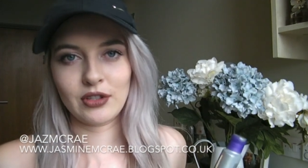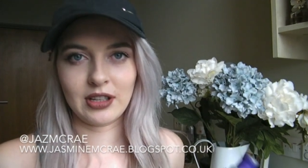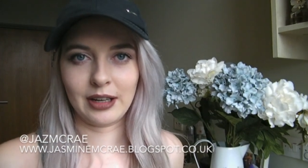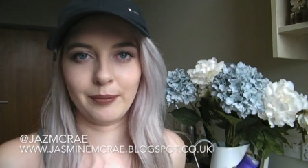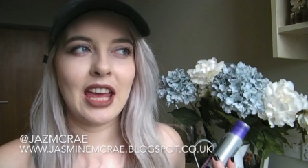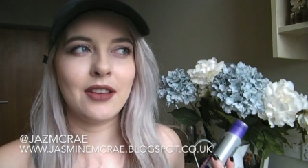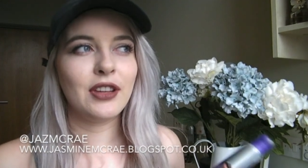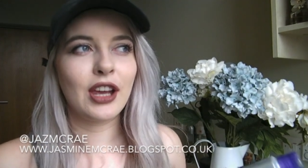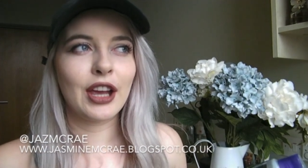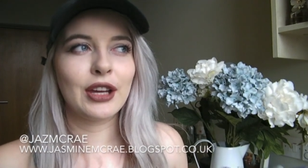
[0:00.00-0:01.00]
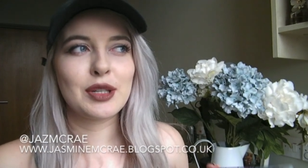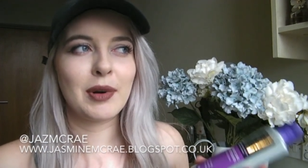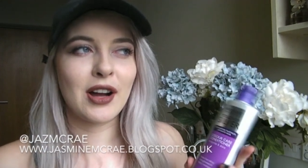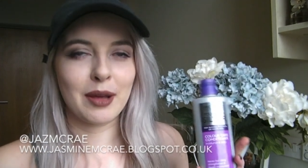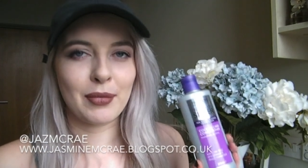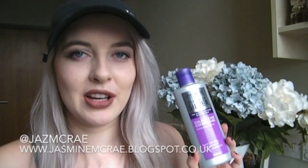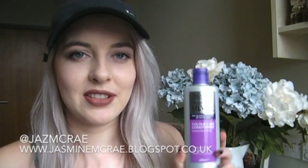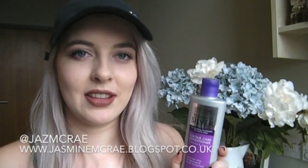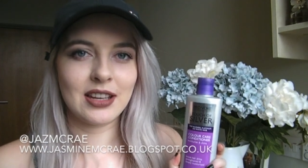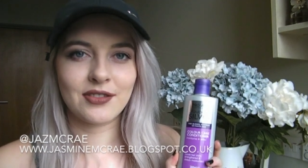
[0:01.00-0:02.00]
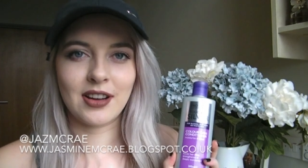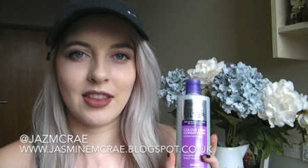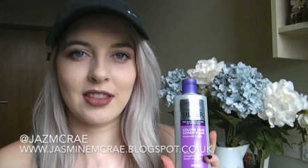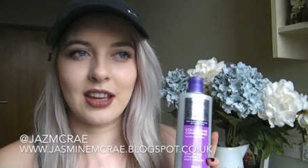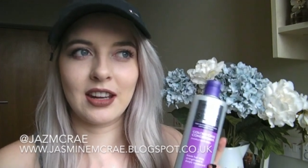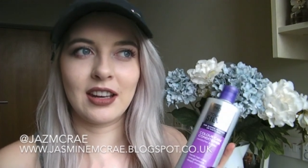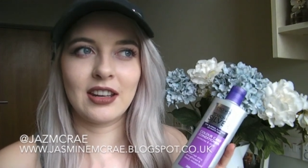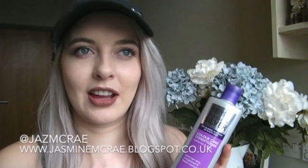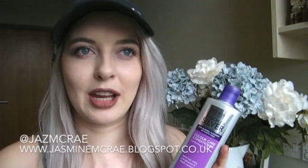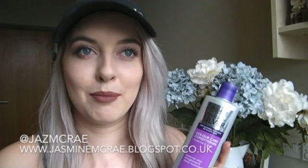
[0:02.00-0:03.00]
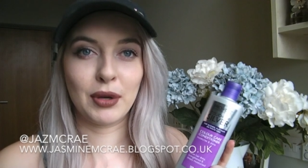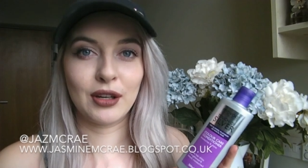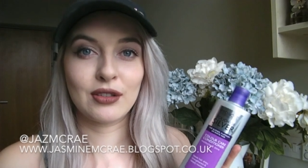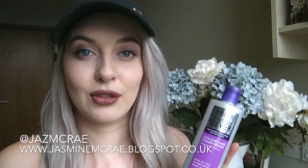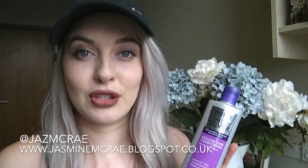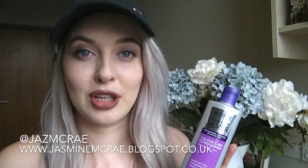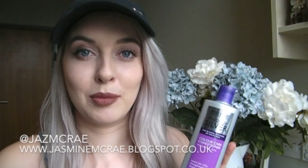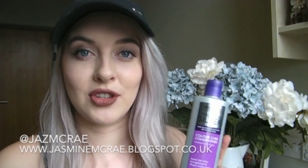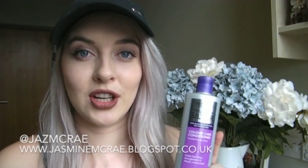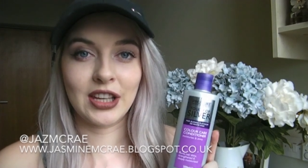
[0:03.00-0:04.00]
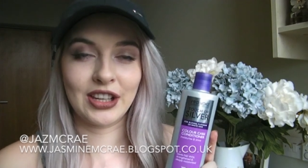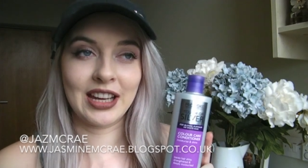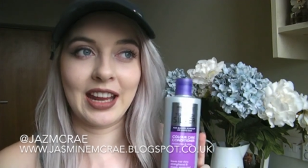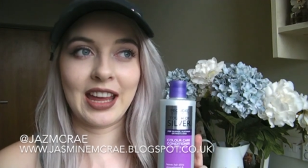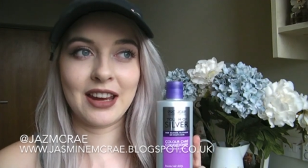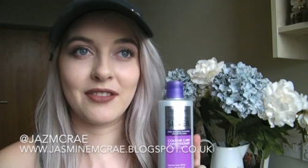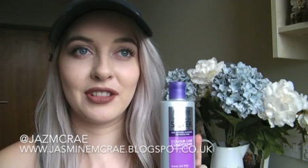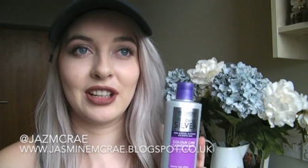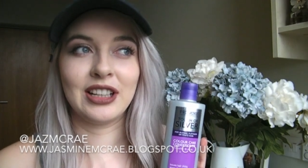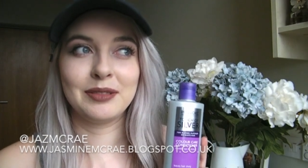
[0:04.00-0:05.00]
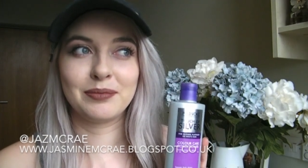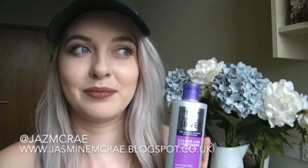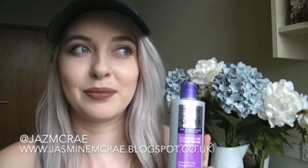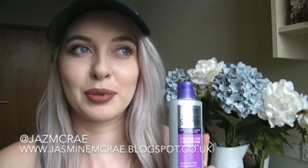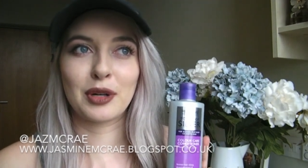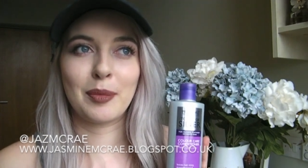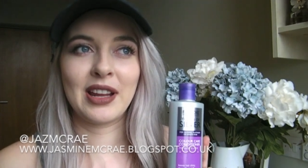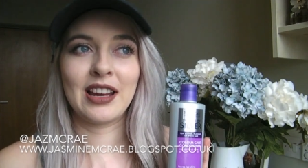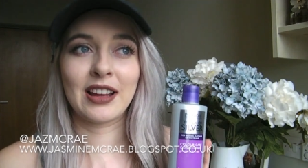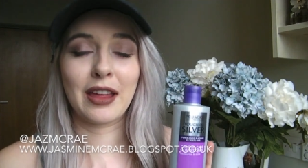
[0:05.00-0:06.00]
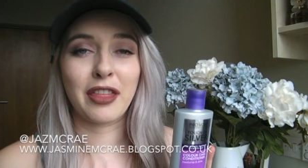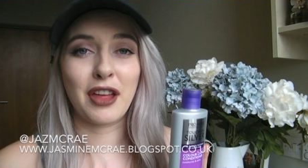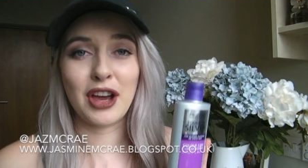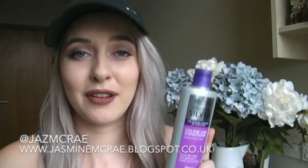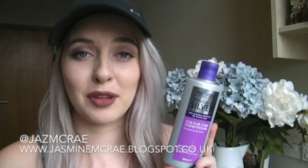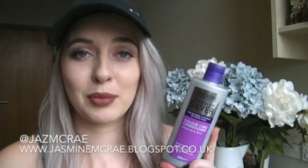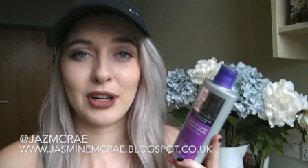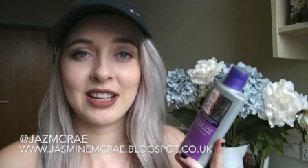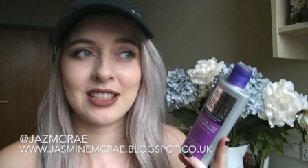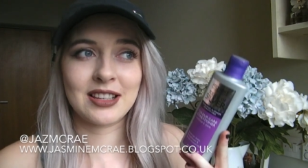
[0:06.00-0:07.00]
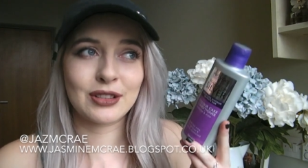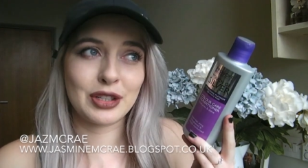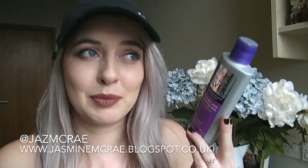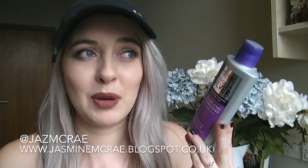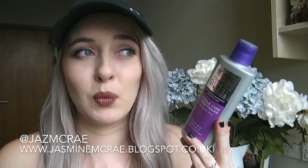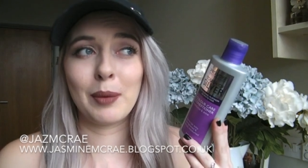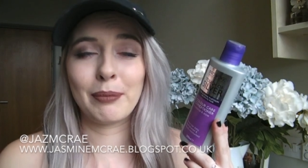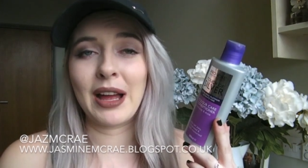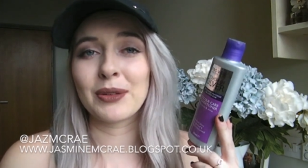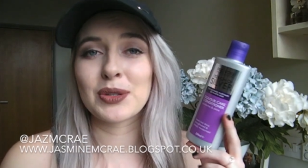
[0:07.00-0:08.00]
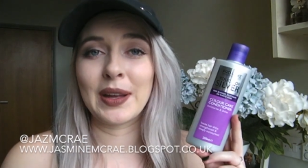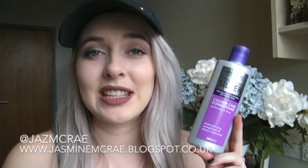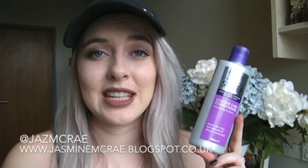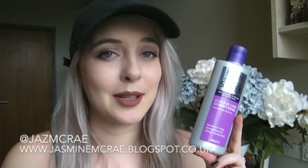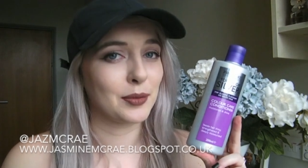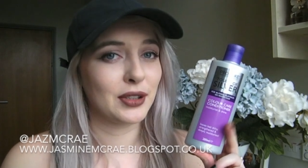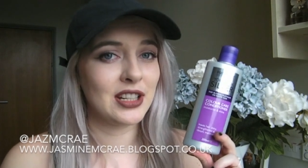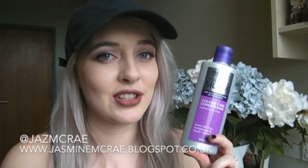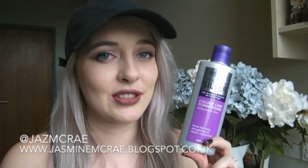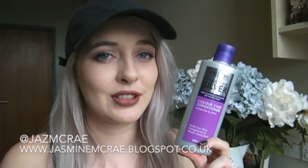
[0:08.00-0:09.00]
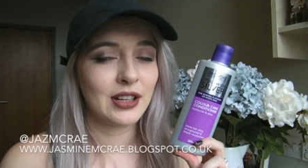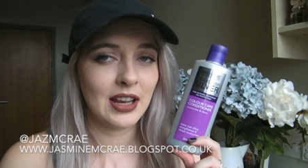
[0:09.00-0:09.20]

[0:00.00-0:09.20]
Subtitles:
So if you go to Bargain Buys for this rather than like a Boots or a Superdrug, you're gonna get it for probably like a third of the price. This cost me £1.20, I'm pretty sure.